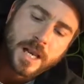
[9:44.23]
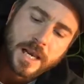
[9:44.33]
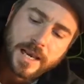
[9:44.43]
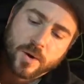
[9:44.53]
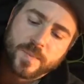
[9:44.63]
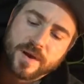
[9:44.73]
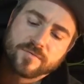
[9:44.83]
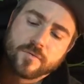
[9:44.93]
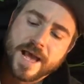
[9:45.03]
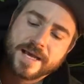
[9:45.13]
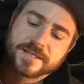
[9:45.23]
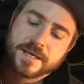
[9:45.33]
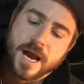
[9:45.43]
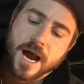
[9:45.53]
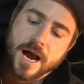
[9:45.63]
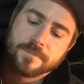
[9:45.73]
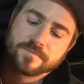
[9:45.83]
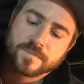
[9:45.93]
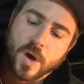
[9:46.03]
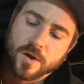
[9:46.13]
Little bit of red
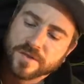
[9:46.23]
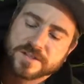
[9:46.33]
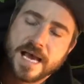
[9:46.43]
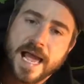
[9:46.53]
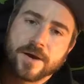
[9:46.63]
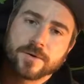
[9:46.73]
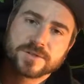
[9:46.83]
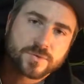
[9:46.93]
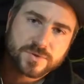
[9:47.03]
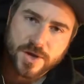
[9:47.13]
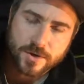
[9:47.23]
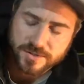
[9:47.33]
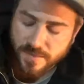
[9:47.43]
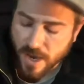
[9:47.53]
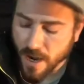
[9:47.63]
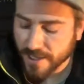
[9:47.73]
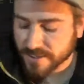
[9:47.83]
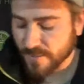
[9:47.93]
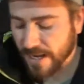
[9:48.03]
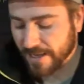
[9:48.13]
on the tail. It's also got some garlic
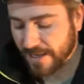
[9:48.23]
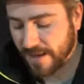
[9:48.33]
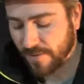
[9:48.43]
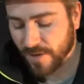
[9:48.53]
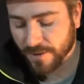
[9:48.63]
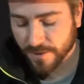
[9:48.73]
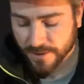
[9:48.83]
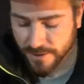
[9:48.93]
smell in it, that one.